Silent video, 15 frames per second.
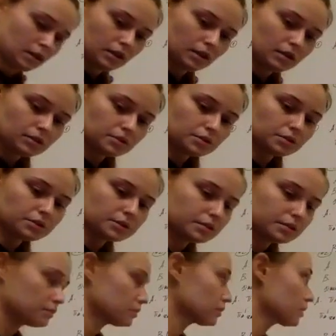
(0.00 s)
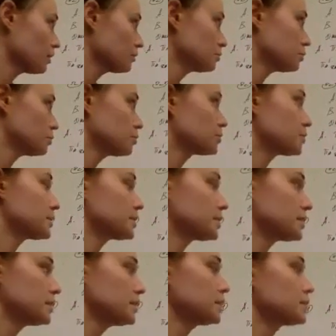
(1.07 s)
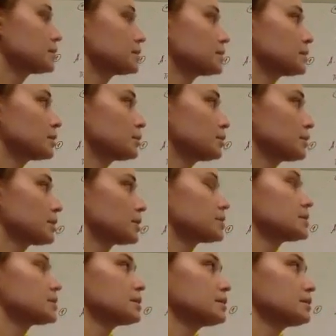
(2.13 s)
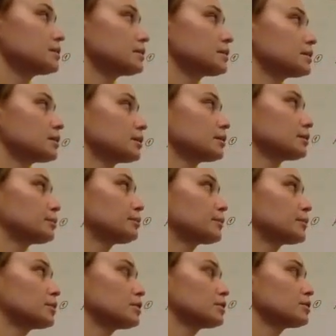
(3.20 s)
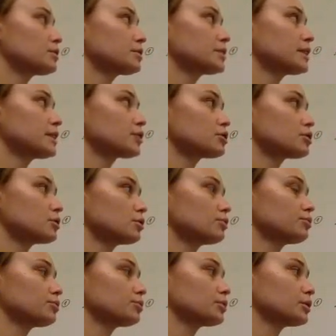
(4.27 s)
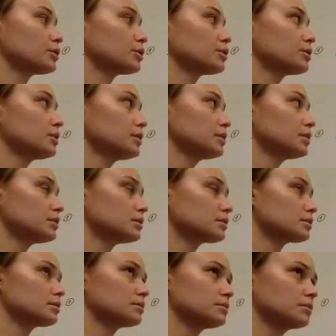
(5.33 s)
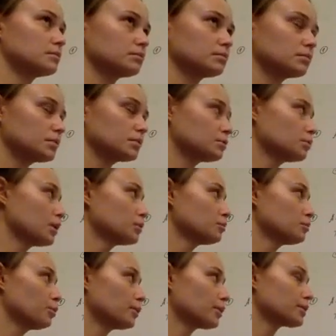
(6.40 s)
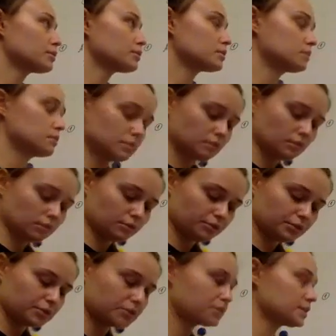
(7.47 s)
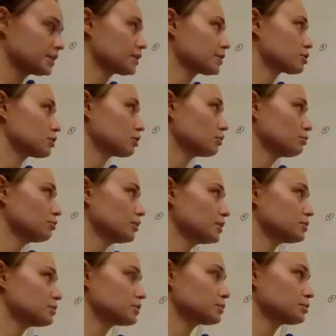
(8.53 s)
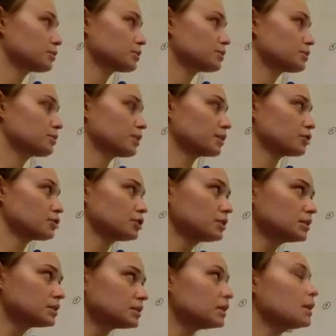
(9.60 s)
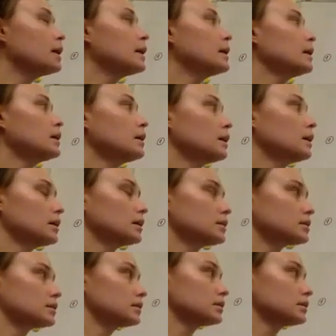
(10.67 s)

And also on the graph, we will see, we can see the intersection of the 1 point of intersection of best response functions, and